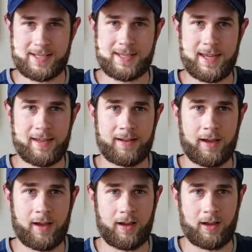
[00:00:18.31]

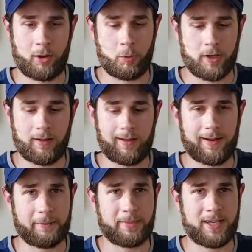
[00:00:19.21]
Acquired a lot of
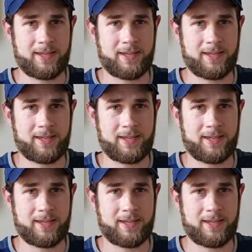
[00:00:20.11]
pins. I'm not